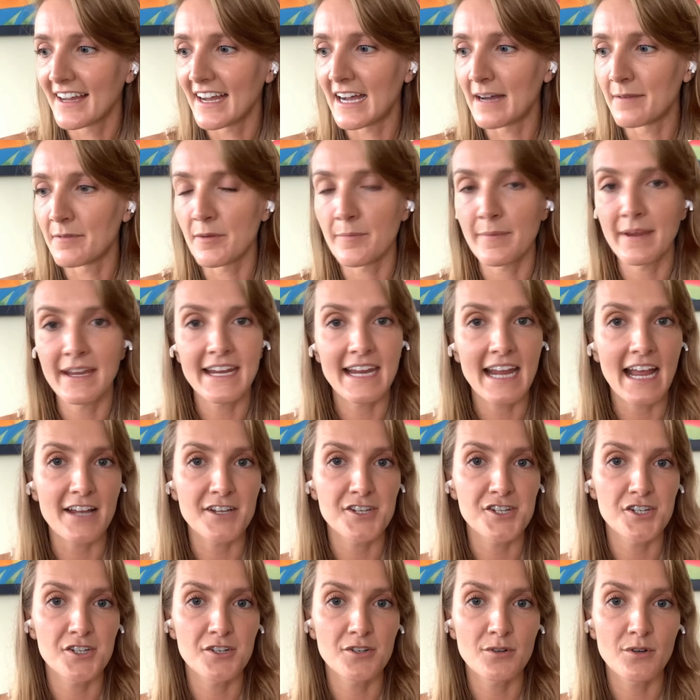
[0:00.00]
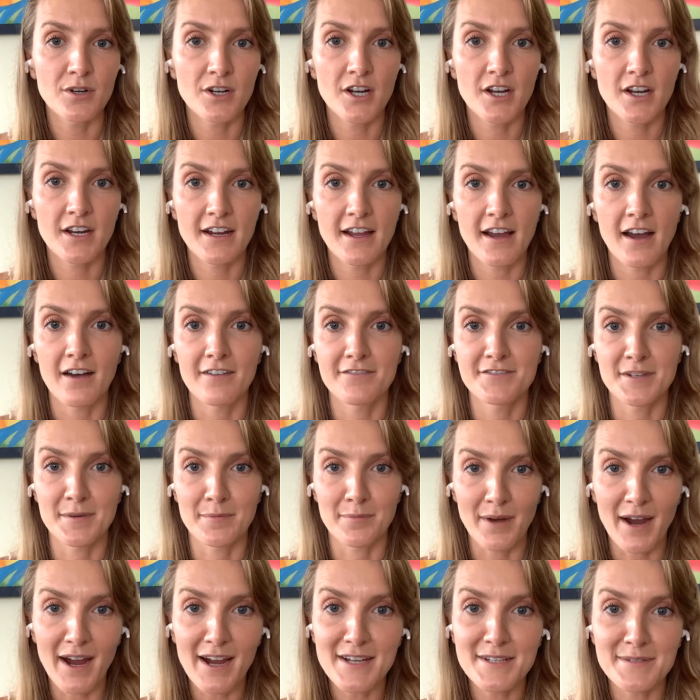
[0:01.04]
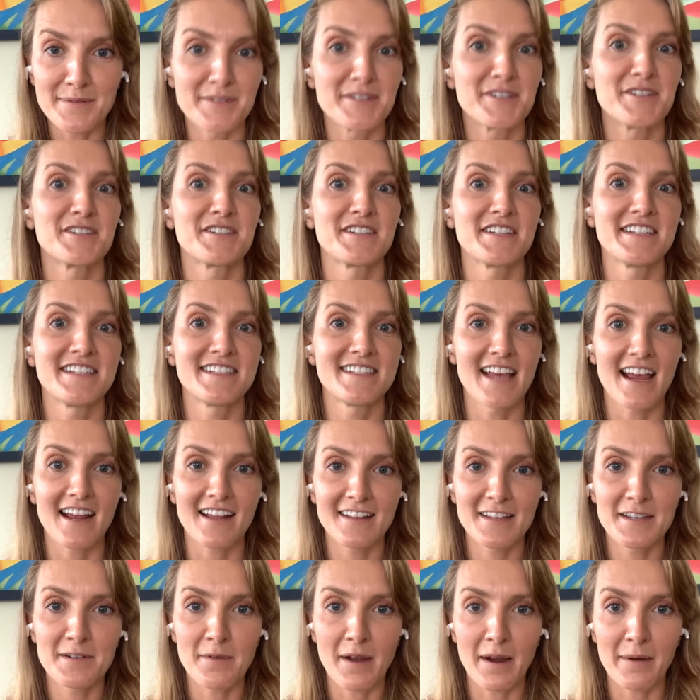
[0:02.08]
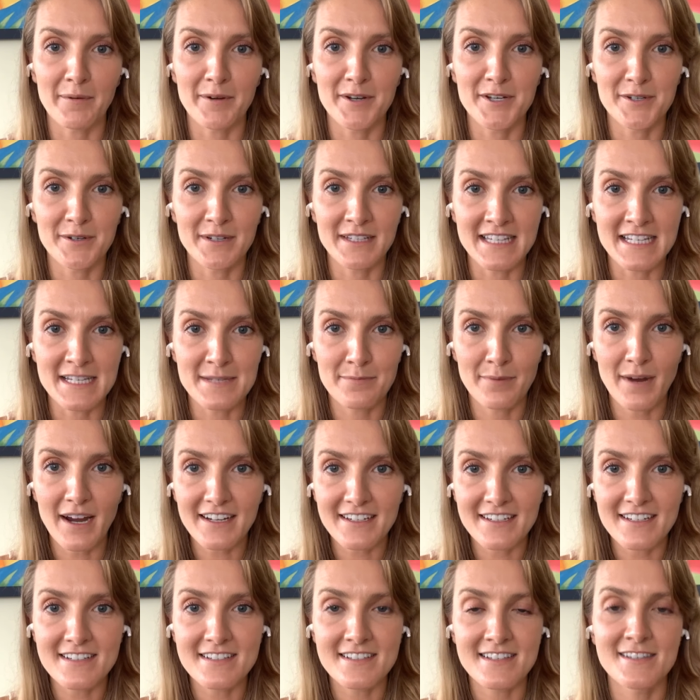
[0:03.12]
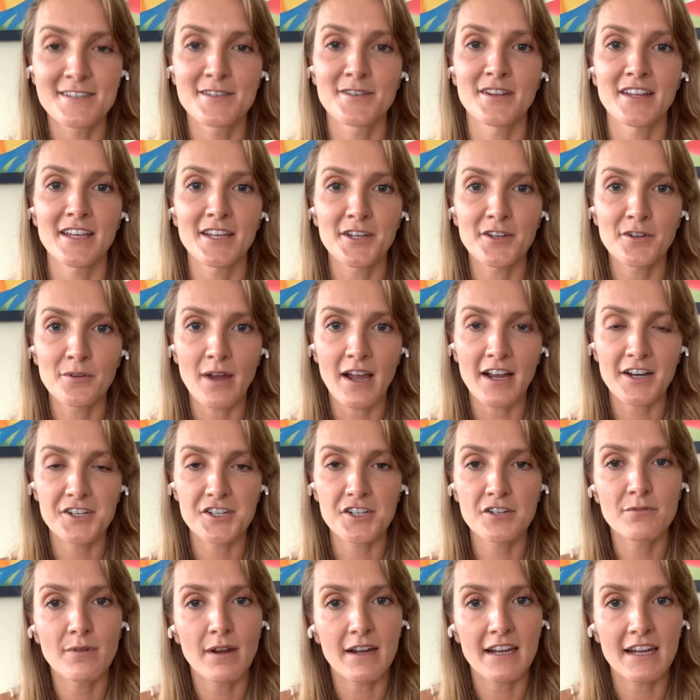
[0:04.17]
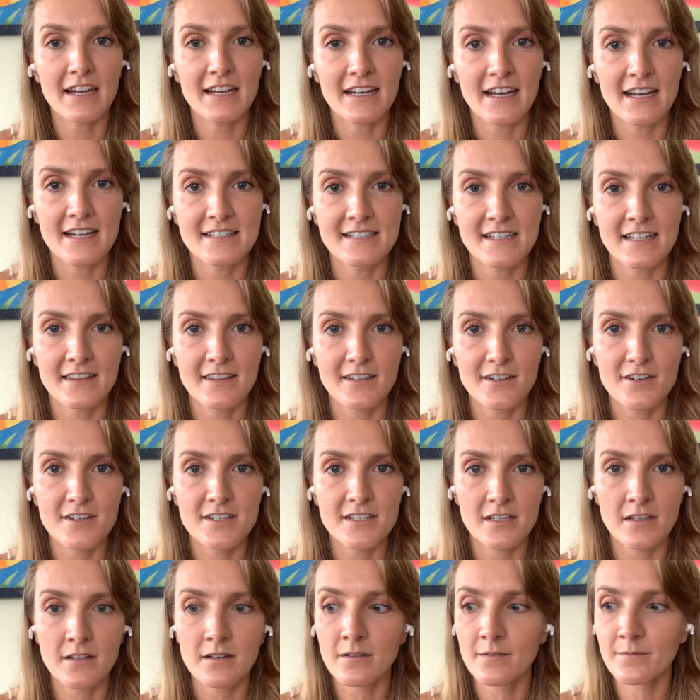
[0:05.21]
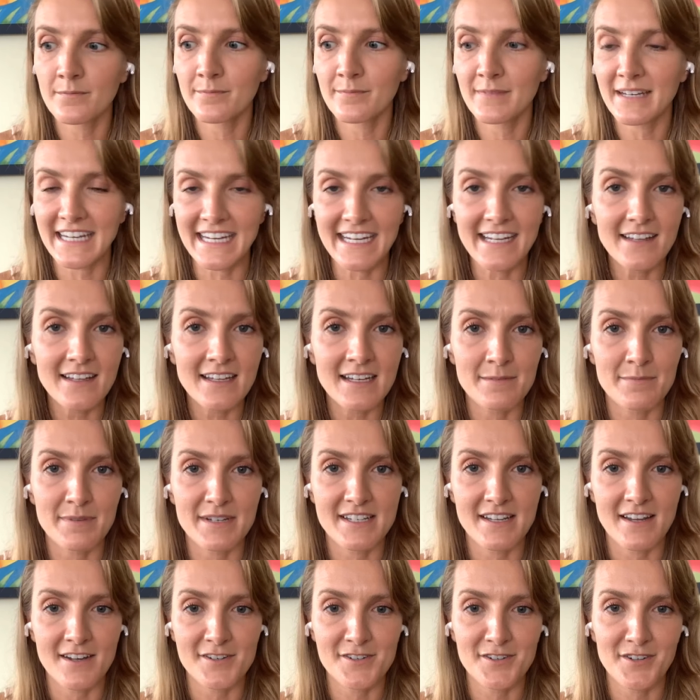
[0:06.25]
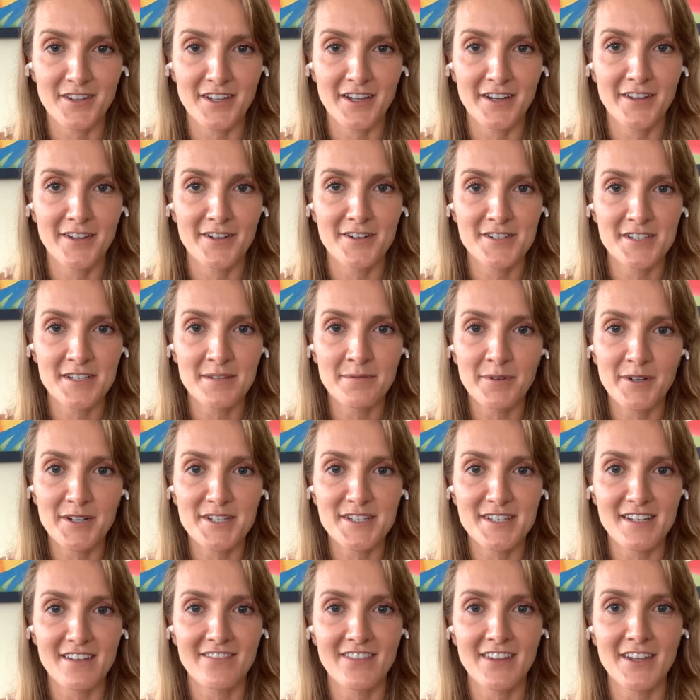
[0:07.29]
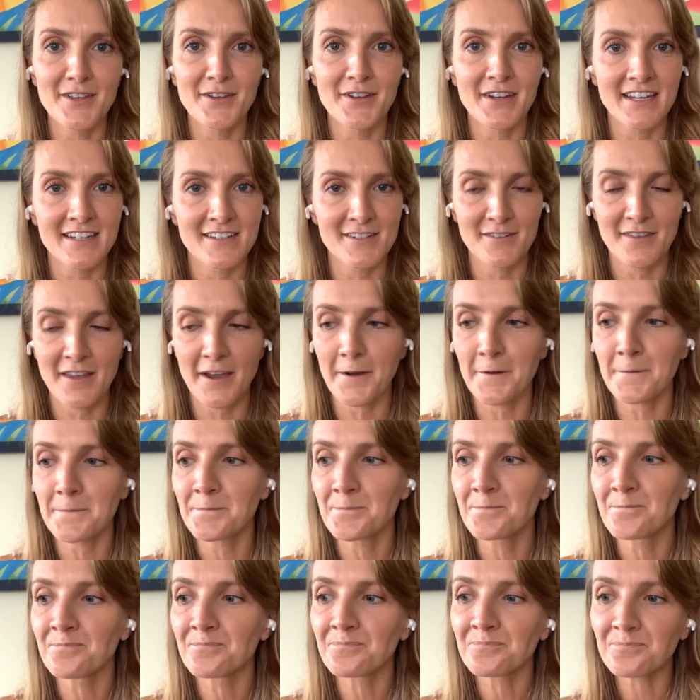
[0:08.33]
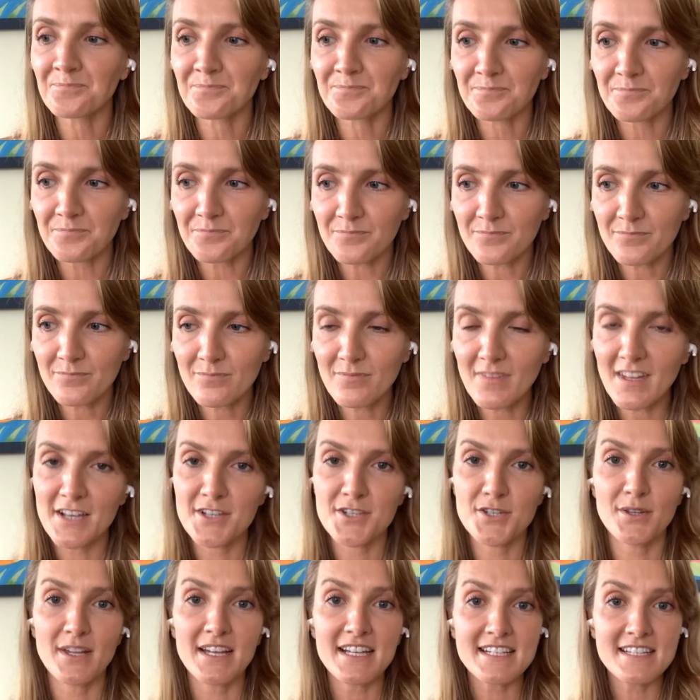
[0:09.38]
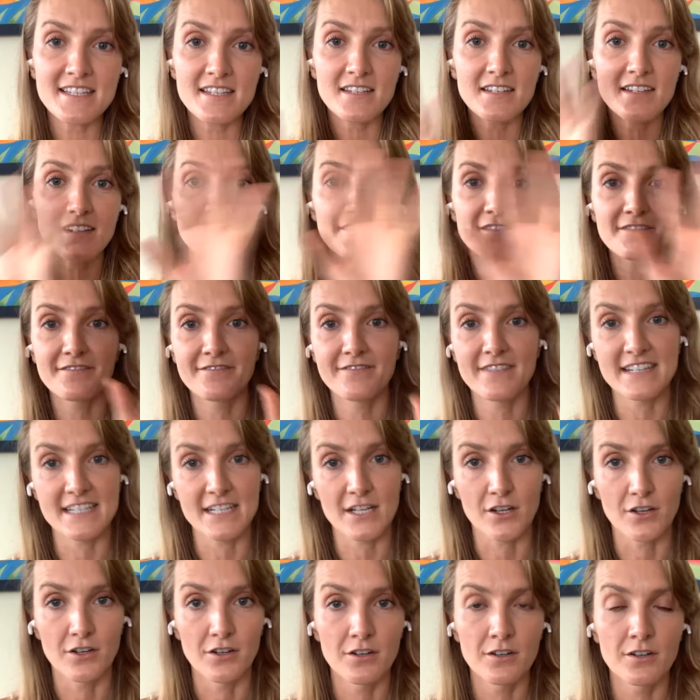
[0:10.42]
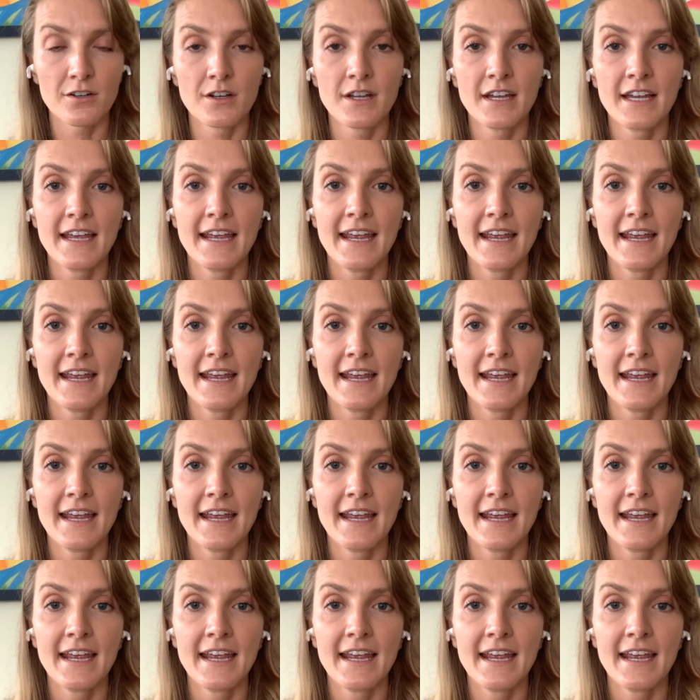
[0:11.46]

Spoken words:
It may catch you off surprise, which is exactly why we're doing this practice, so that you actually recognize that there's some healing potential there. There's some good stuff that you can do there. So that's the physical.